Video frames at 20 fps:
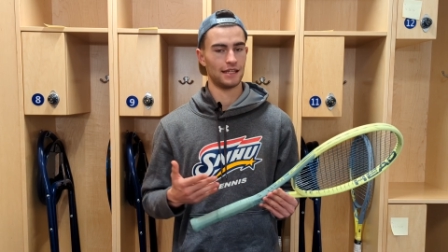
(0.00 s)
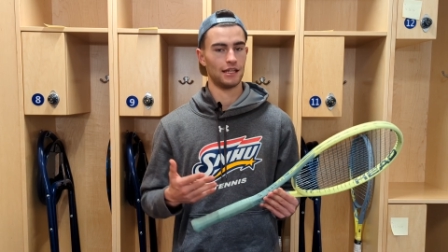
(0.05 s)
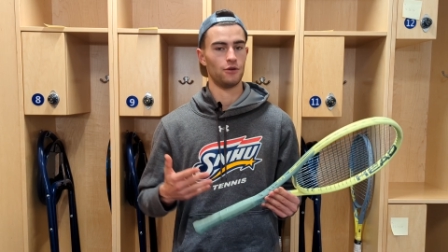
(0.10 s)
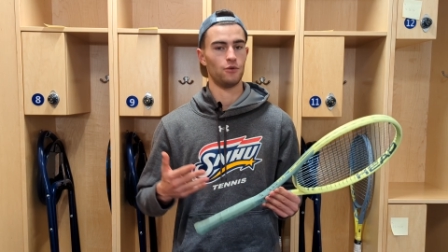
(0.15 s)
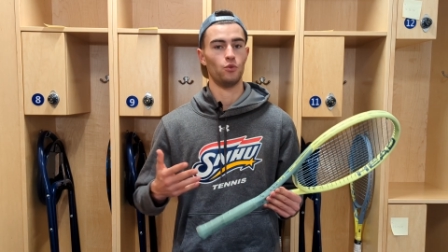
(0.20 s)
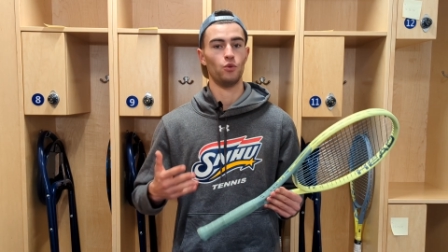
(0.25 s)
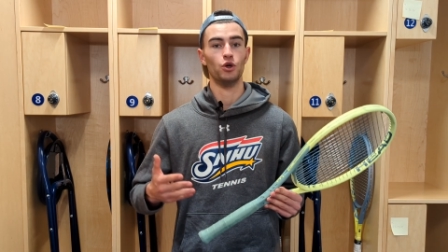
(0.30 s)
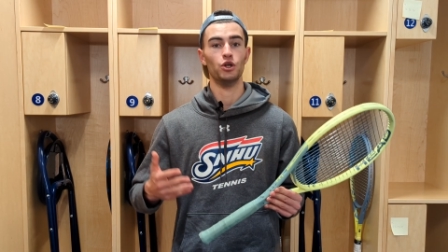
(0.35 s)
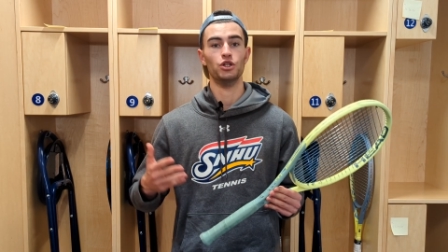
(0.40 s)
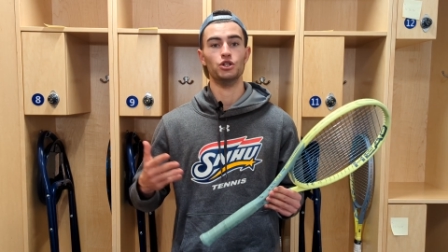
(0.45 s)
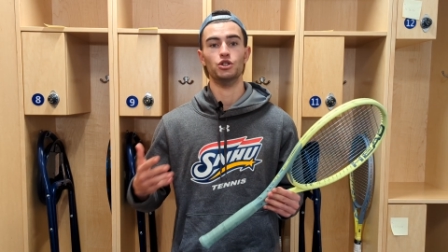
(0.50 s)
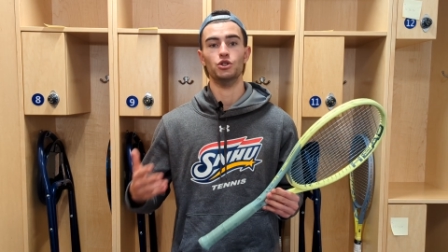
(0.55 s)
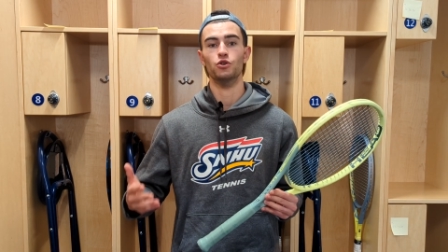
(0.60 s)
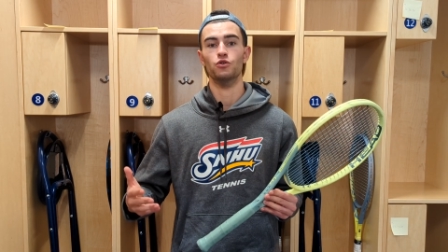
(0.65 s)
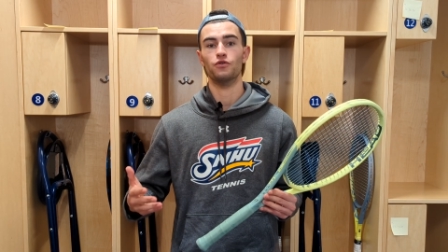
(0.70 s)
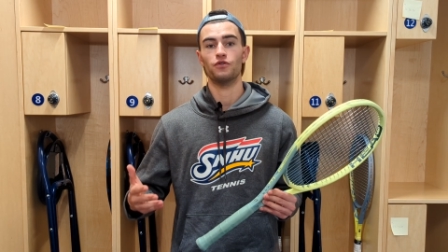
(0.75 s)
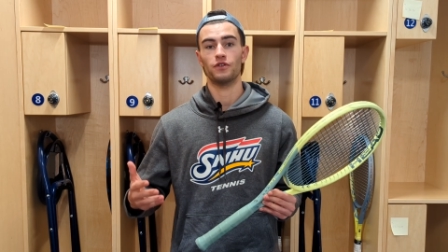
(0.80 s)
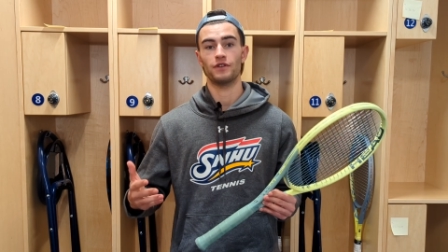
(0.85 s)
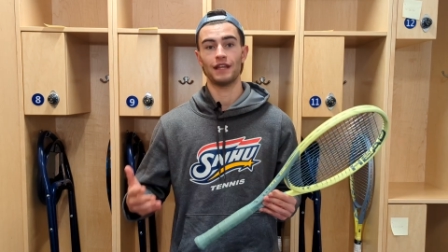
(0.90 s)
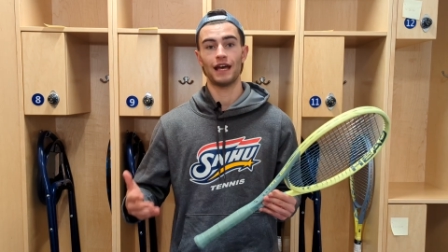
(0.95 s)
that it would
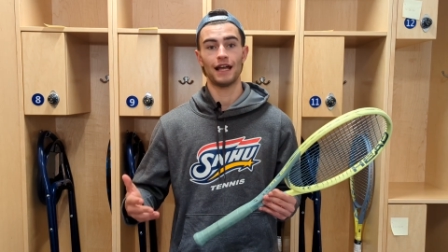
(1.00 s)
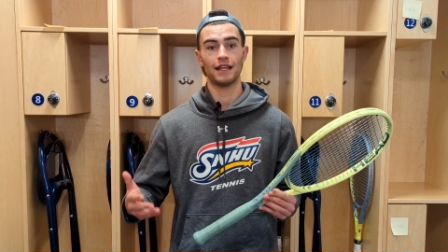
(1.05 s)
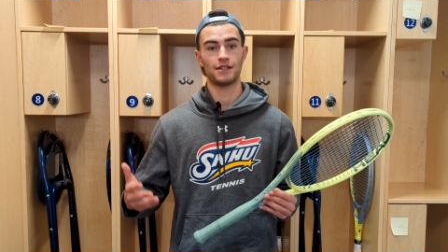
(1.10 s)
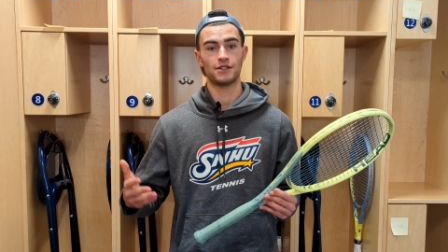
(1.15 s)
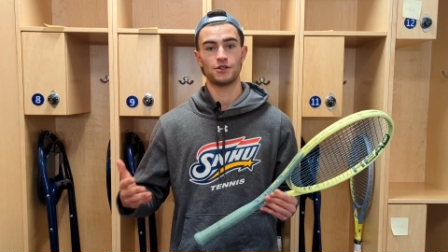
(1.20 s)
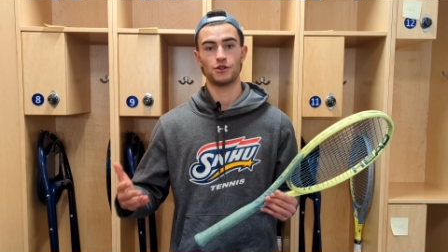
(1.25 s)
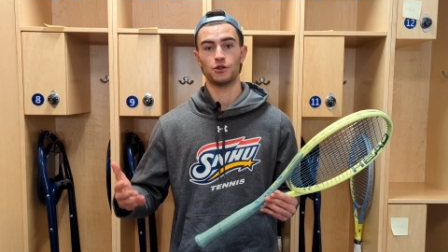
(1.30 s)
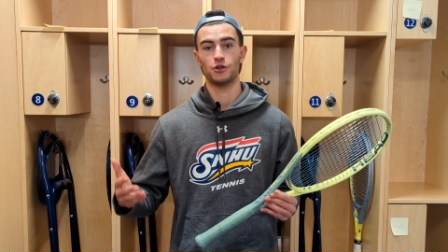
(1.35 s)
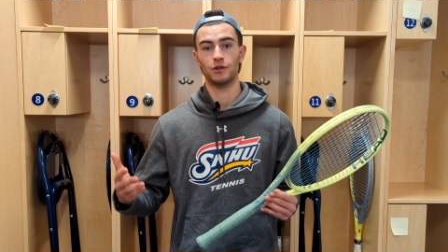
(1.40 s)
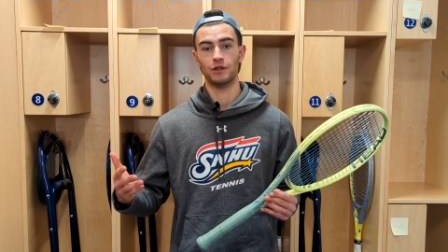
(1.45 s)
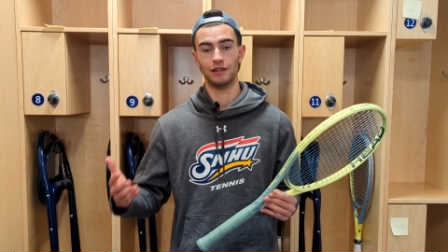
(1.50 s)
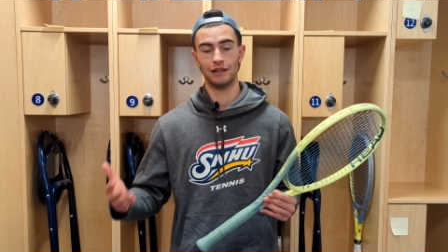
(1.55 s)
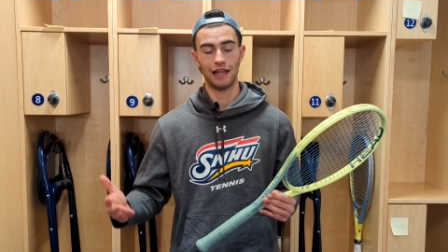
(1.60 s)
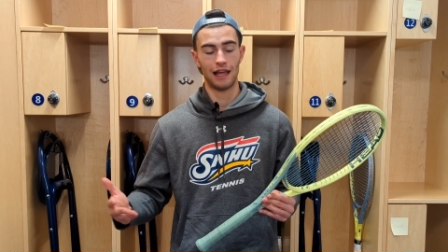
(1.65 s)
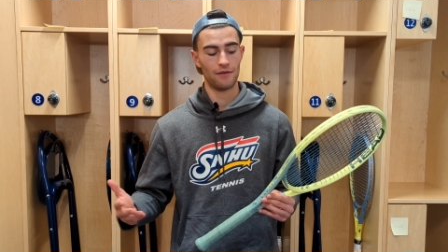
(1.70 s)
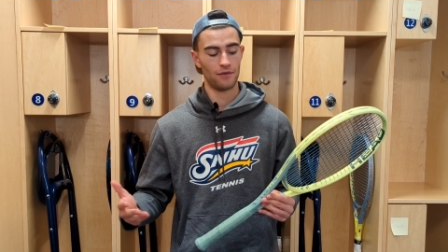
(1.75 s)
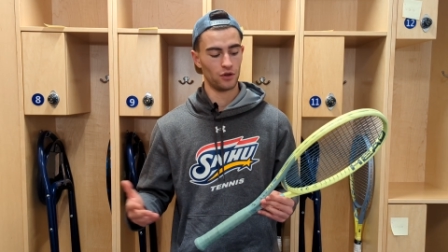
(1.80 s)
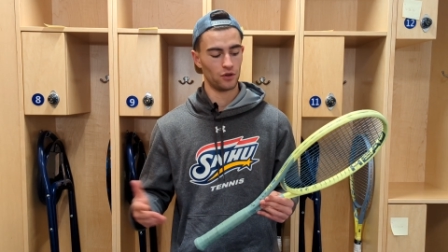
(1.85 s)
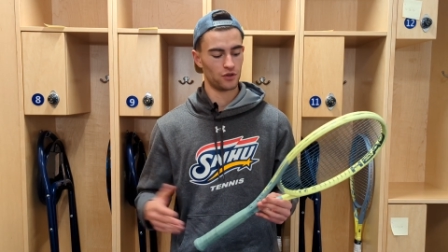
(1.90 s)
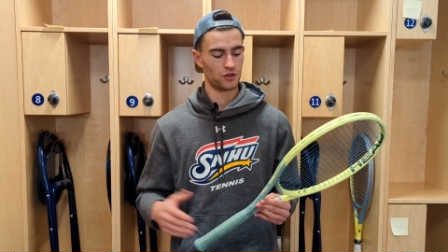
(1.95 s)
do for that certain
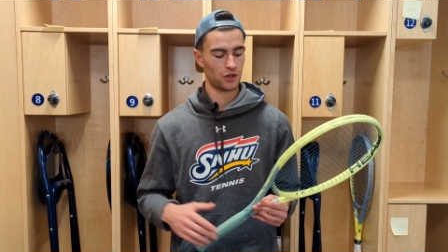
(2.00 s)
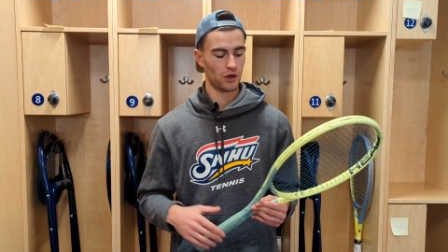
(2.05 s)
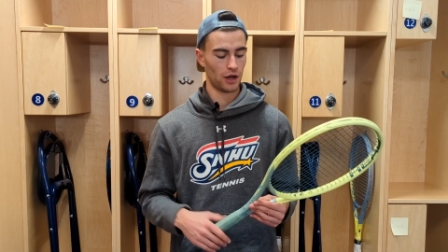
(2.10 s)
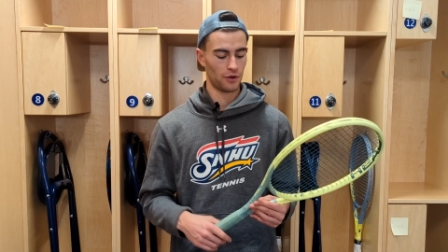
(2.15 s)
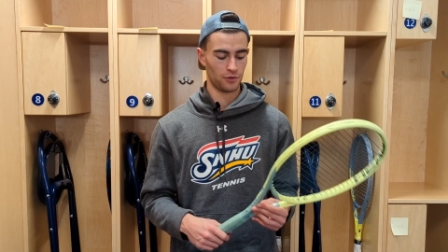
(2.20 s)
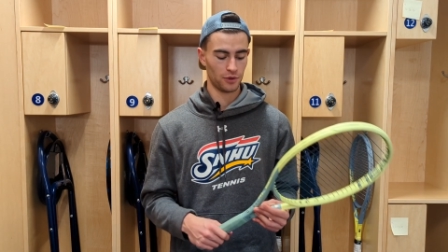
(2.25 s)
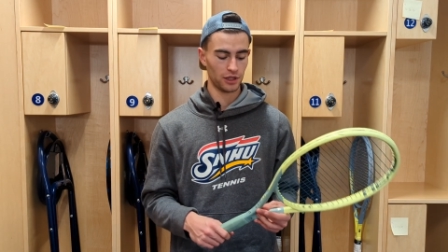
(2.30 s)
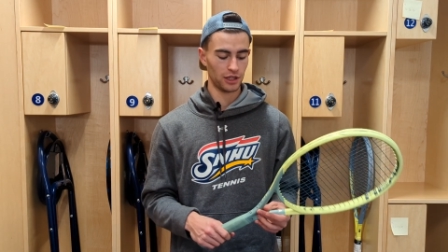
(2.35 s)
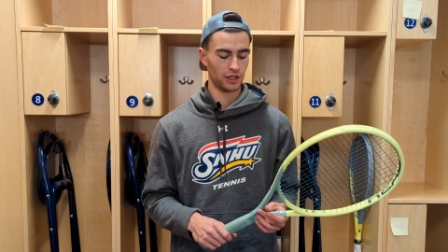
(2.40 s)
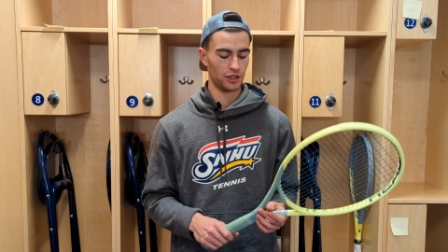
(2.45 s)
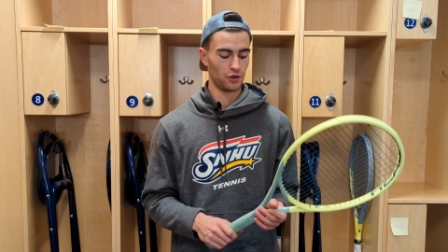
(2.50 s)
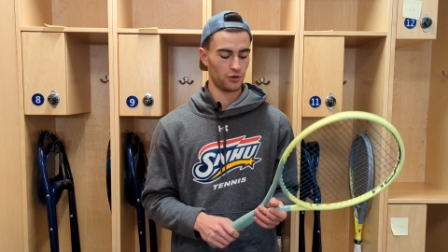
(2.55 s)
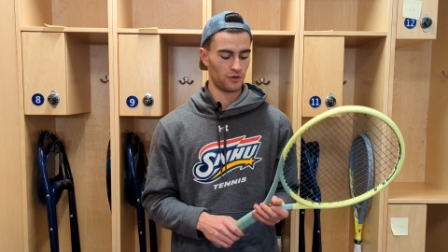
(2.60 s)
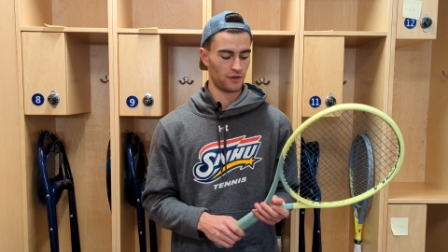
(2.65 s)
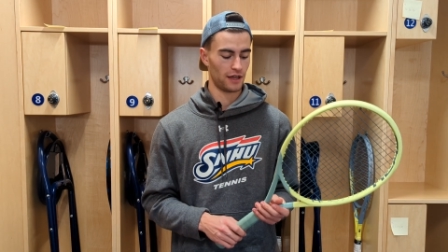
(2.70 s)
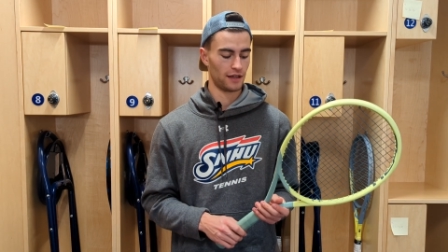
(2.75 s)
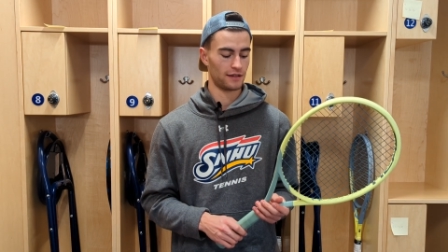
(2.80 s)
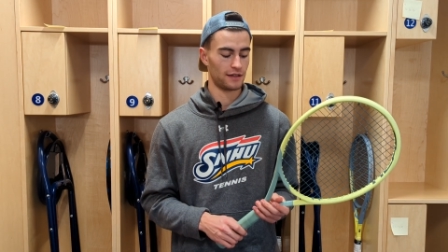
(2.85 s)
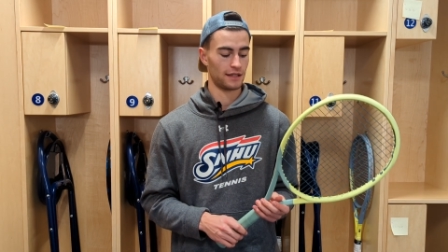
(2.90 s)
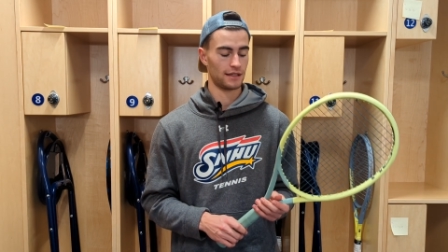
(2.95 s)
level. So I really do
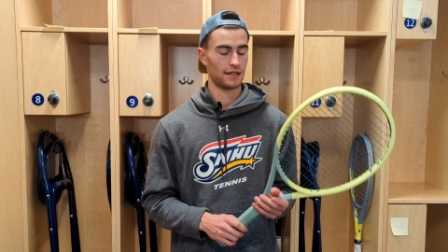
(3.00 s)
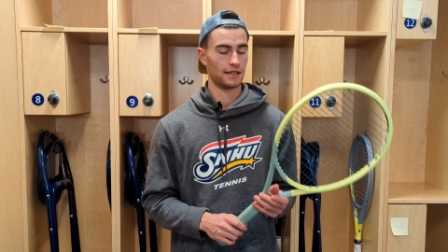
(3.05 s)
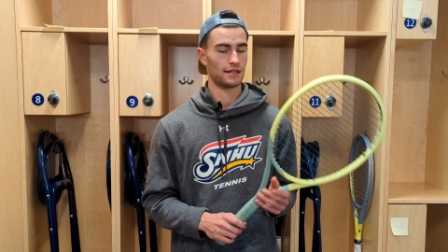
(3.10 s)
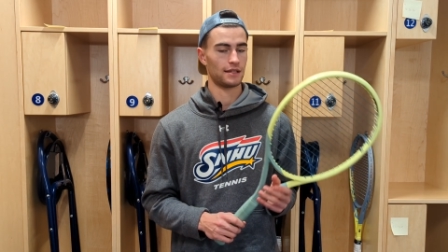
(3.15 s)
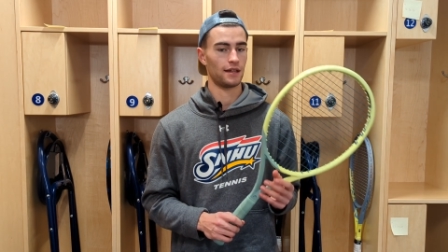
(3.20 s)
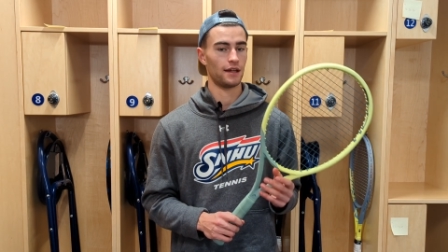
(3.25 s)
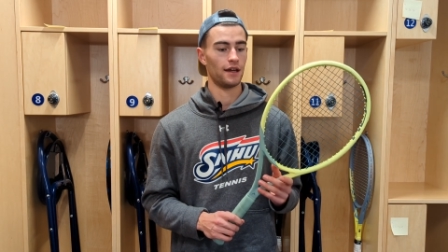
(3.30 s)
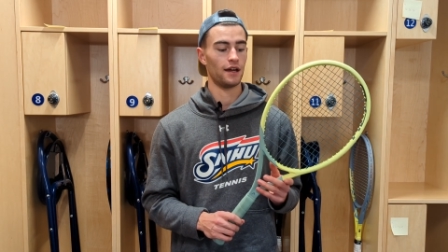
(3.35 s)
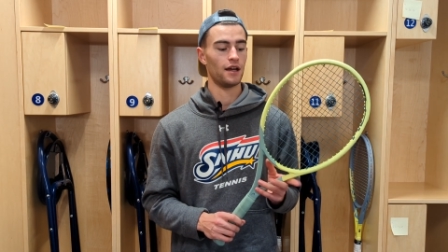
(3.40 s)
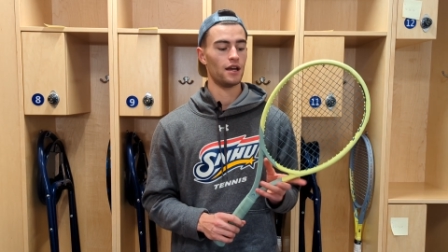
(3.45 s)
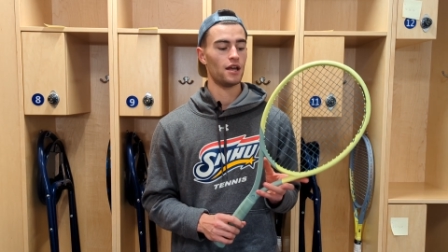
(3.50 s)
think this is